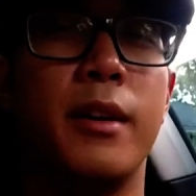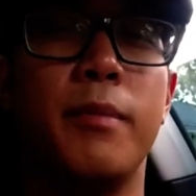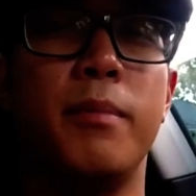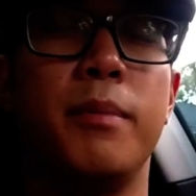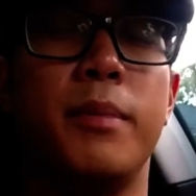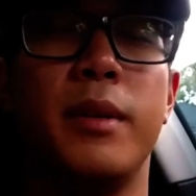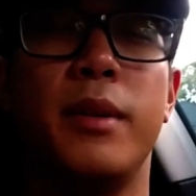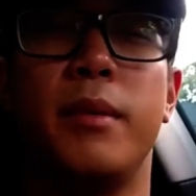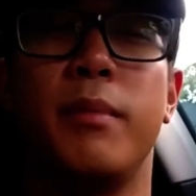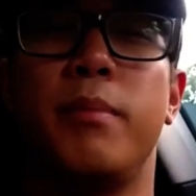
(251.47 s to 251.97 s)

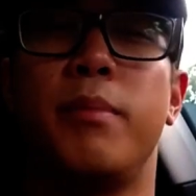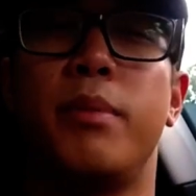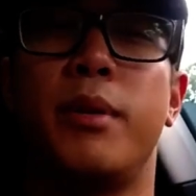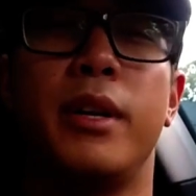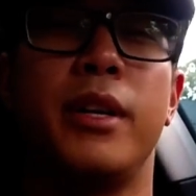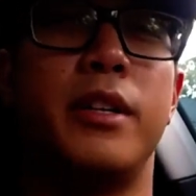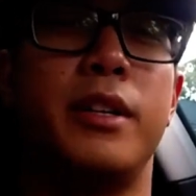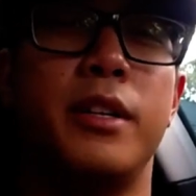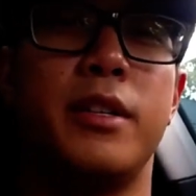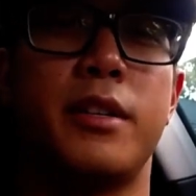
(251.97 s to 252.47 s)
I'm in
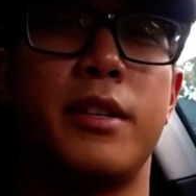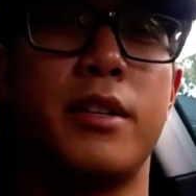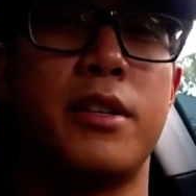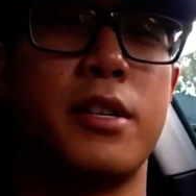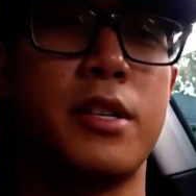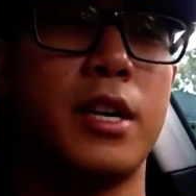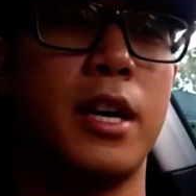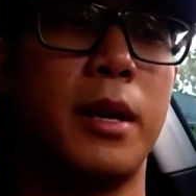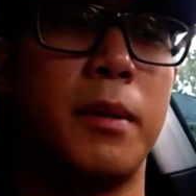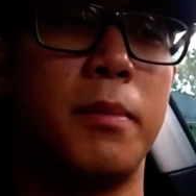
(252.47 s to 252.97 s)
pretty decent
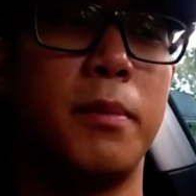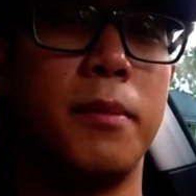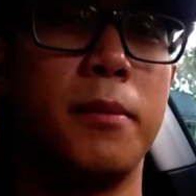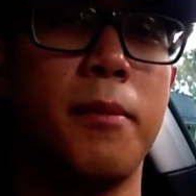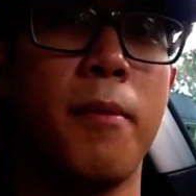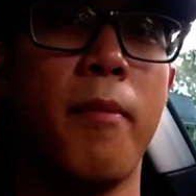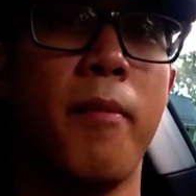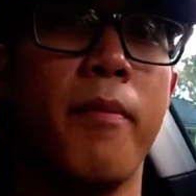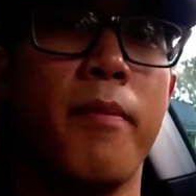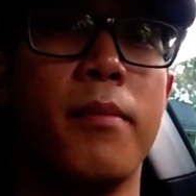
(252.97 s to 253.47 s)
shape.
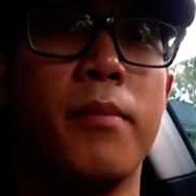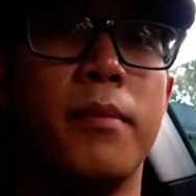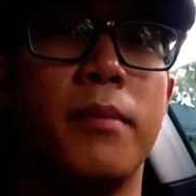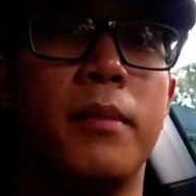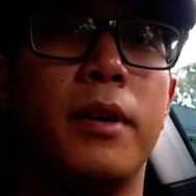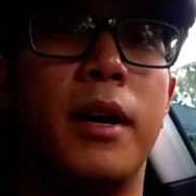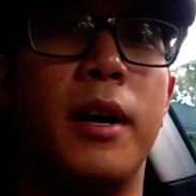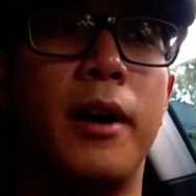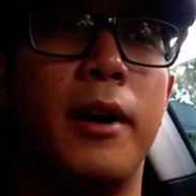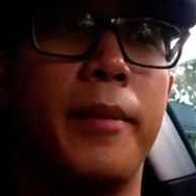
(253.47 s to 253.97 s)

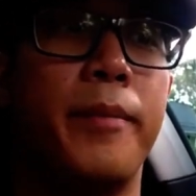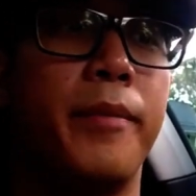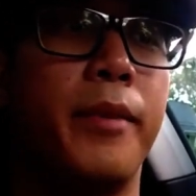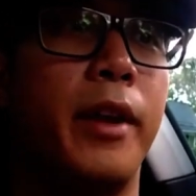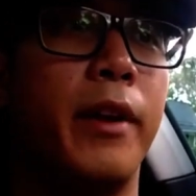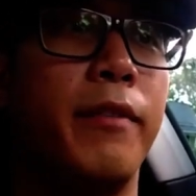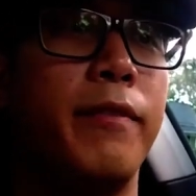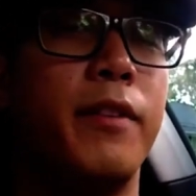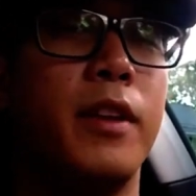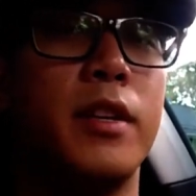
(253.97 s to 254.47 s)

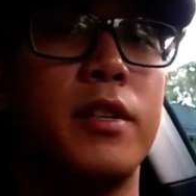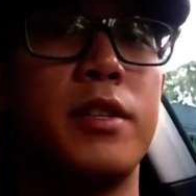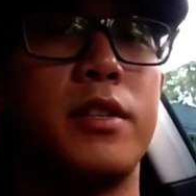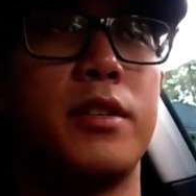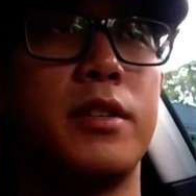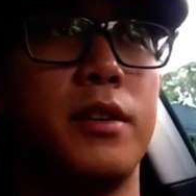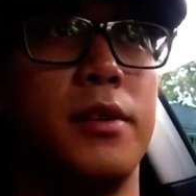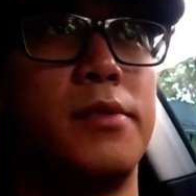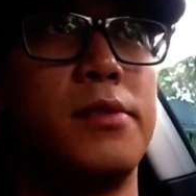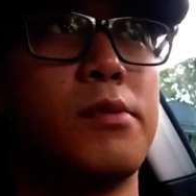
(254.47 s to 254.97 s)
If